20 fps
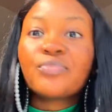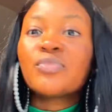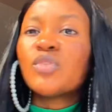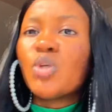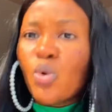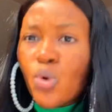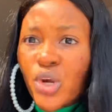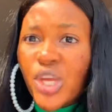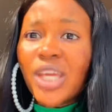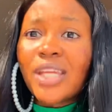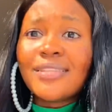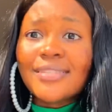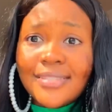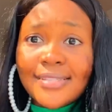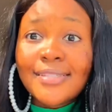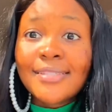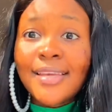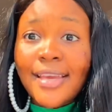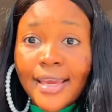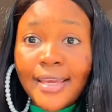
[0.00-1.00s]
Okay,
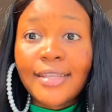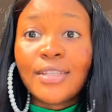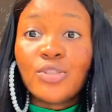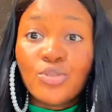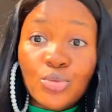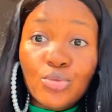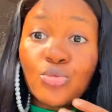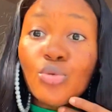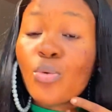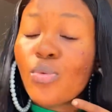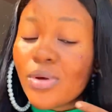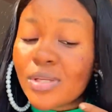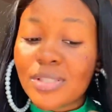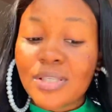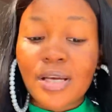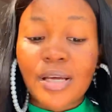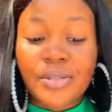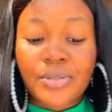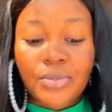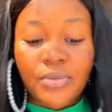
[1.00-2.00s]
this girl, you know what
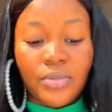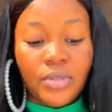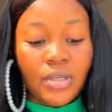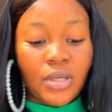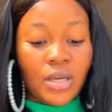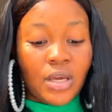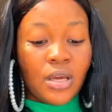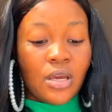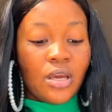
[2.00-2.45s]
you are doing.